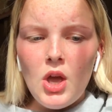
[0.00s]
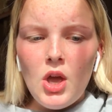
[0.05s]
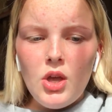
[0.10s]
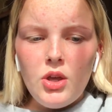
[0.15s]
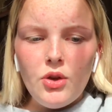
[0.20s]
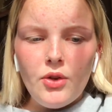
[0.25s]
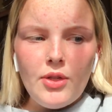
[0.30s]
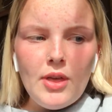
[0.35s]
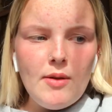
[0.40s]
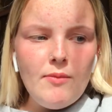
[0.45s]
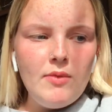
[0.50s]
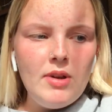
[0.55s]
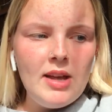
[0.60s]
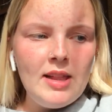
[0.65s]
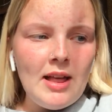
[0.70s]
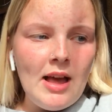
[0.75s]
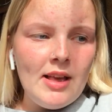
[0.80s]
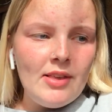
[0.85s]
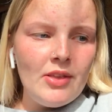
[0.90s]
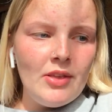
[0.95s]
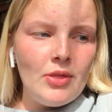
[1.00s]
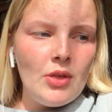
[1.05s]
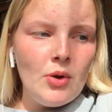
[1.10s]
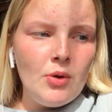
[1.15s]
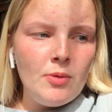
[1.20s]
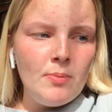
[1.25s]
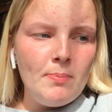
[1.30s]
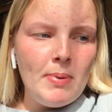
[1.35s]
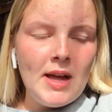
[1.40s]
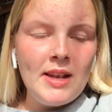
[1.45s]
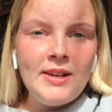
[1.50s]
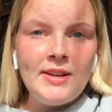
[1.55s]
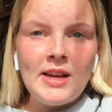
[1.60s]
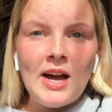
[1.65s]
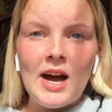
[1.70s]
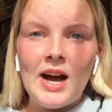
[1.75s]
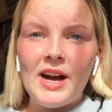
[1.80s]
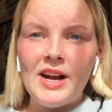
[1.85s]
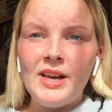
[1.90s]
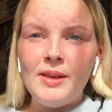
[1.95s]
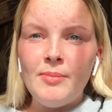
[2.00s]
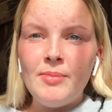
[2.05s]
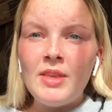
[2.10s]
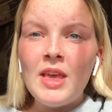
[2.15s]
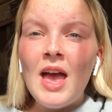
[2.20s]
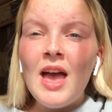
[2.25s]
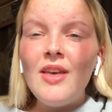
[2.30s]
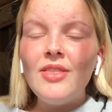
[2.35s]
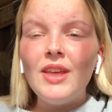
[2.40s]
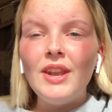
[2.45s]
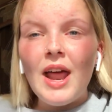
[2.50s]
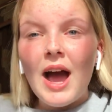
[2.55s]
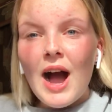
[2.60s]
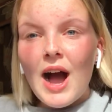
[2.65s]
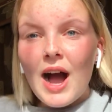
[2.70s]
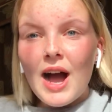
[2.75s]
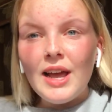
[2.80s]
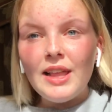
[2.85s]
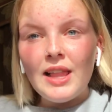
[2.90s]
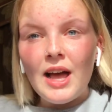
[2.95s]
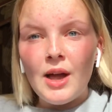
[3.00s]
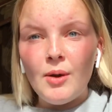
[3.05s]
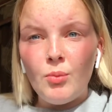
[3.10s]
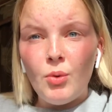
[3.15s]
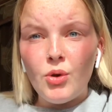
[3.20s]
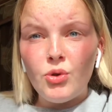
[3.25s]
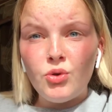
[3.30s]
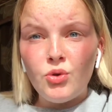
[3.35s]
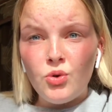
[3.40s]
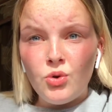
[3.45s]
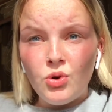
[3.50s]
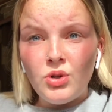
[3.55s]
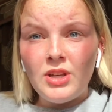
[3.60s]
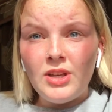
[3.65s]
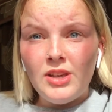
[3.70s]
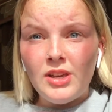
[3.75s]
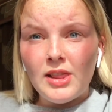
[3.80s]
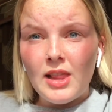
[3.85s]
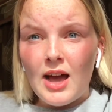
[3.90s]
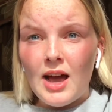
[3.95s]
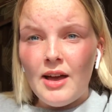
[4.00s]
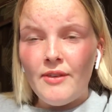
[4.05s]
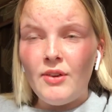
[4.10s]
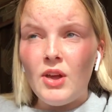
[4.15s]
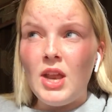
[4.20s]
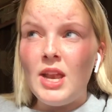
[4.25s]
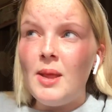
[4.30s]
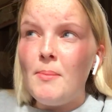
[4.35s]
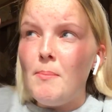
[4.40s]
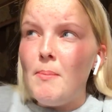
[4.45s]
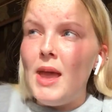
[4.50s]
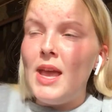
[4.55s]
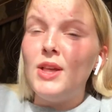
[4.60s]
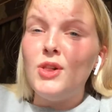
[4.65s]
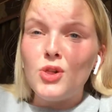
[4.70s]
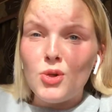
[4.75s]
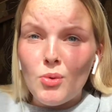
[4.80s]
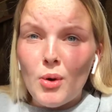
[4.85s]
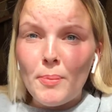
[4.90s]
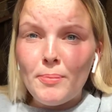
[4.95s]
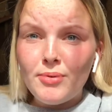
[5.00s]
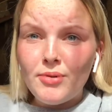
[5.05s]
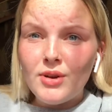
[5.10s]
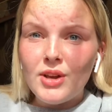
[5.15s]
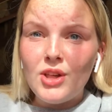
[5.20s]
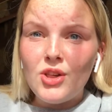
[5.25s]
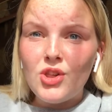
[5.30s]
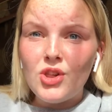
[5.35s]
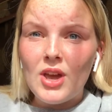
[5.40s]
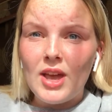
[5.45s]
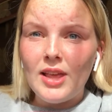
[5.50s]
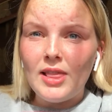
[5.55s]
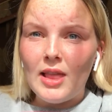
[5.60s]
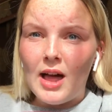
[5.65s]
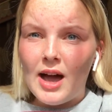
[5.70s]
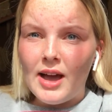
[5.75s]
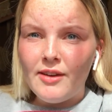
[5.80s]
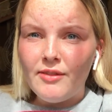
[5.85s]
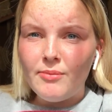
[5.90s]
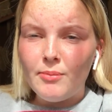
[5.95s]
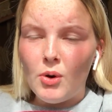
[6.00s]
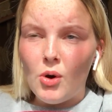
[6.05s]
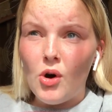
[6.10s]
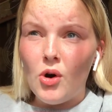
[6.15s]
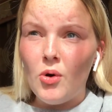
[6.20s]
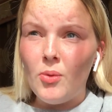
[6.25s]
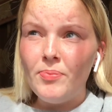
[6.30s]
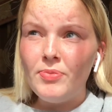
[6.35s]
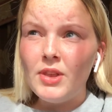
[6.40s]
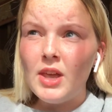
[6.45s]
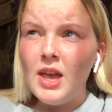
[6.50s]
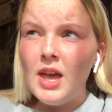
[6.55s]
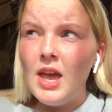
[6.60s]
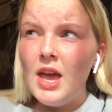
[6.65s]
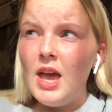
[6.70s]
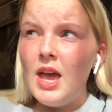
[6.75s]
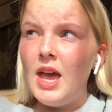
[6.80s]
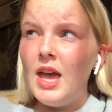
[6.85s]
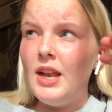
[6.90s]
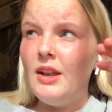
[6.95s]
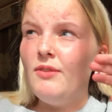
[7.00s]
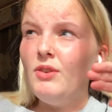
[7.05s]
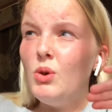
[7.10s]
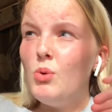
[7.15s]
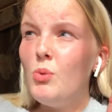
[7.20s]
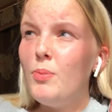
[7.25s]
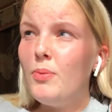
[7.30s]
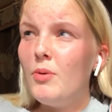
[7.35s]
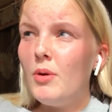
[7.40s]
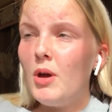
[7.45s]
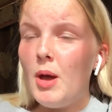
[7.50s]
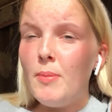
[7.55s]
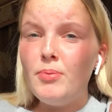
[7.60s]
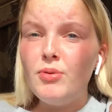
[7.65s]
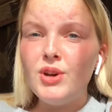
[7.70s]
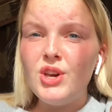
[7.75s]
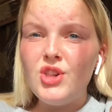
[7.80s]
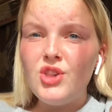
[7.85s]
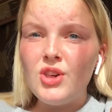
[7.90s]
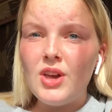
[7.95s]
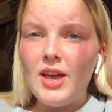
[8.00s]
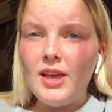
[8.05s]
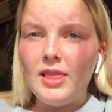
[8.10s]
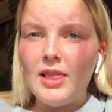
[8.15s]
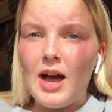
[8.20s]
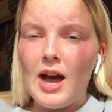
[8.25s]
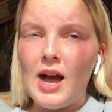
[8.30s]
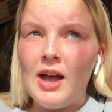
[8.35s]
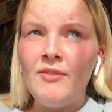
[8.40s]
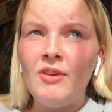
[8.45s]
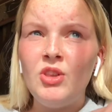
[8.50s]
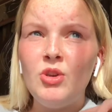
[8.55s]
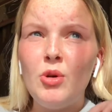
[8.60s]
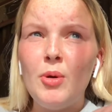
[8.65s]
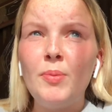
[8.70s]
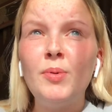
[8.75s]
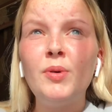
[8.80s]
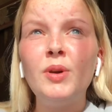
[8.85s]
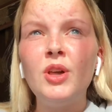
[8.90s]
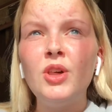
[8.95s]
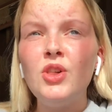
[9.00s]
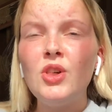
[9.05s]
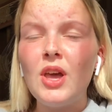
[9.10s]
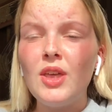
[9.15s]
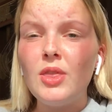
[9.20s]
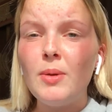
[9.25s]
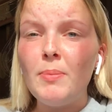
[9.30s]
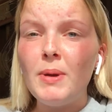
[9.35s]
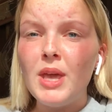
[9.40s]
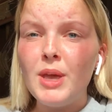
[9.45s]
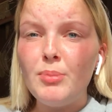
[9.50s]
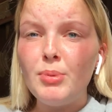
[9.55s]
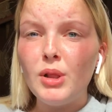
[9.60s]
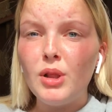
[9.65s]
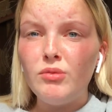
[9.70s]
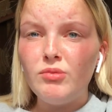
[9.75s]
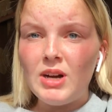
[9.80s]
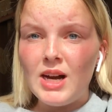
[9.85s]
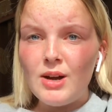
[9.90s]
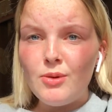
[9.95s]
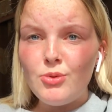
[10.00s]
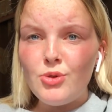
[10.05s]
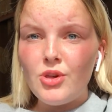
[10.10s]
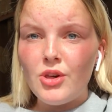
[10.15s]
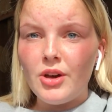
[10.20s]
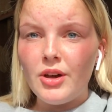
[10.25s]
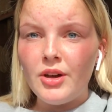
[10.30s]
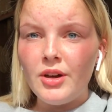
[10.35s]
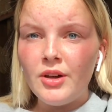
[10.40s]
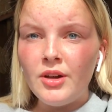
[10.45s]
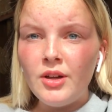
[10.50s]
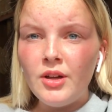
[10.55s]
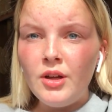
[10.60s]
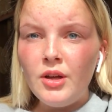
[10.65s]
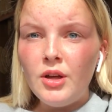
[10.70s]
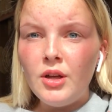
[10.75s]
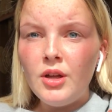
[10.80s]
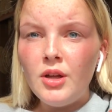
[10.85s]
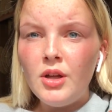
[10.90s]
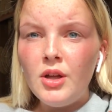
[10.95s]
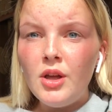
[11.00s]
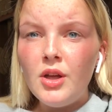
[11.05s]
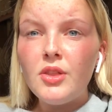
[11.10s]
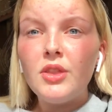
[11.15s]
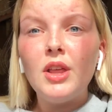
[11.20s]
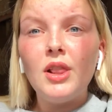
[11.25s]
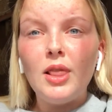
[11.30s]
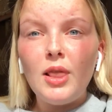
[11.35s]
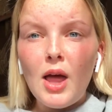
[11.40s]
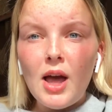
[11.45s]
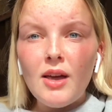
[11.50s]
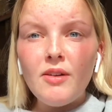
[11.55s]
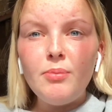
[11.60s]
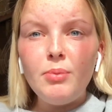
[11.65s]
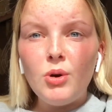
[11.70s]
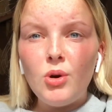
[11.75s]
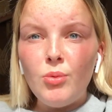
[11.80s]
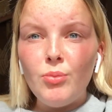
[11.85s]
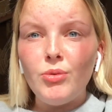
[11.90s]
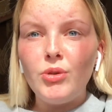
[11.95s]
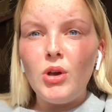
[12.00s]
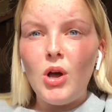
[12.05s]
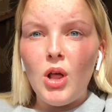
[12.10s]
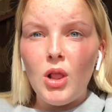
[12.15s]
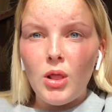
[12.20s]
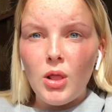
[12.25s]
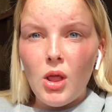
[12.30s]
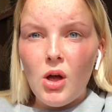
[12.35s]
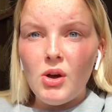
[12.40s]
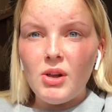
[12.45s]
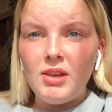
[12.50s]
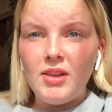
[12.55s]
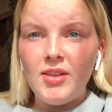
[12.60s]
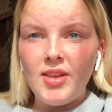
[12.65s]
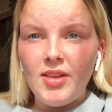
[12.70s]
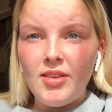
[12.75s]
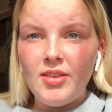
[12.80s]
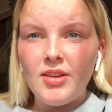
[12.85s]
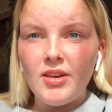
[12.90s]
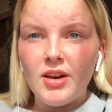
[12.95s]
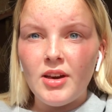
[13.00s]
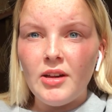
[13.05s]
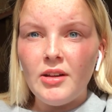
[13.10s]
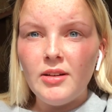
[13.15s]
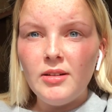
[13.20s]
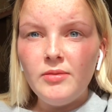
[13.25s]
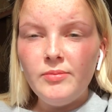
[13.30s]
you'll then realise that those bad times then highlight what's good in your life, and it makes you appreciate life more. And if you appreciate life and you appreciate the people around you, then life becomes a lot easier.